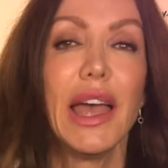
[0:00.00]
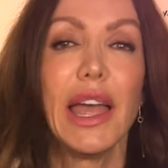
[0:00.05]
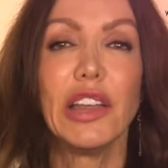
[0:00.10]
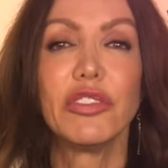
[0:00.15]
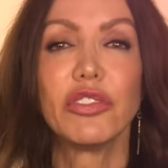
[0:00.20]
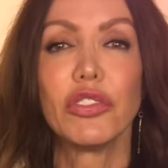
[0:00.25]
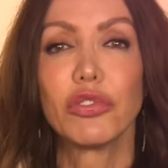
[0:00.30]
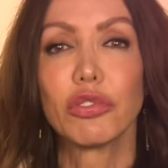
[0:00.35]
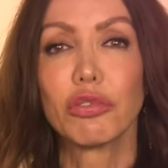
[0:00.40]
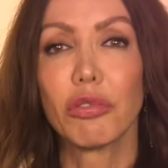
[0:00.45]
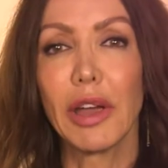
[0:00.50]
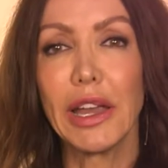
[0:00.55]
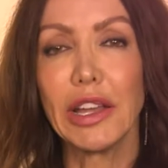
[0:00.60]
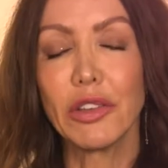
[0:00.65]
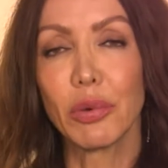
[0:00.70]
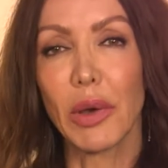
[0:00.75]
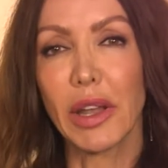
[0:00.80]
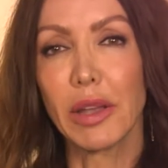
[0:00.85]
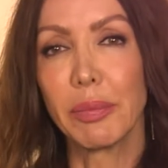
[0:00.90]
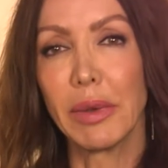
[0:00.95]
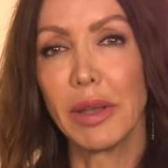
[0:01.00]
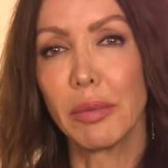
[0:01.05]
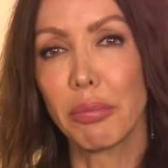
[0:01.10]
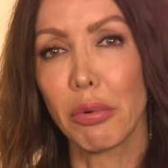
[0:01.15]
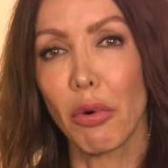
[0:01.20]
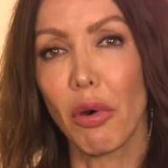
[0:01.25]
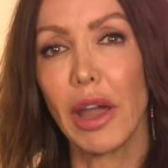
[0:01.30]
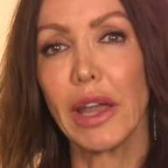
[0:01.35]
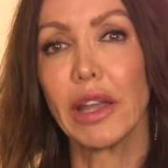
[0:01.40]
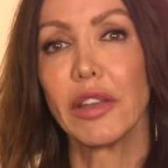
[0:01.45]
is just great to add a bit of
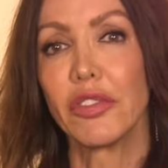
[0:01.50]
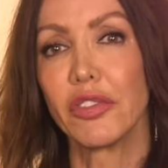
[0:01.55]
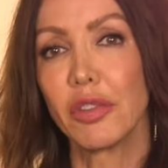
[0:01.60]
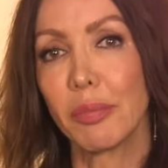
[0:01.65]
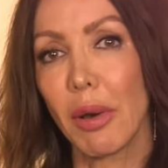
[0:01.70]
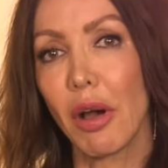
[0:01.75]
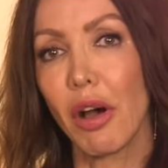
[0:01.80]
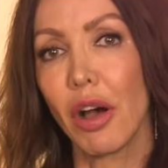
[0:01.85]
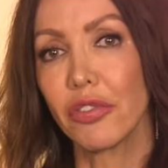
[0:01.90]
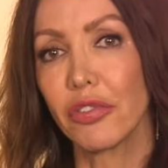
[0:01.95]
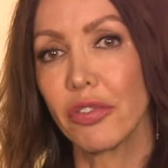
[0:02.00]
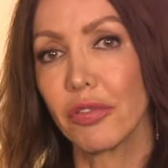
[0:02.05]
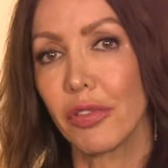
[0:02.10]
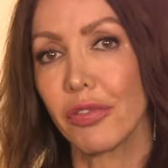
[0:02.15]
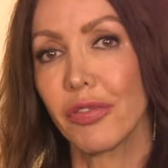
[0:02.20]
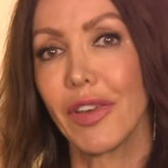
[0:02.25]
brightness to parts of the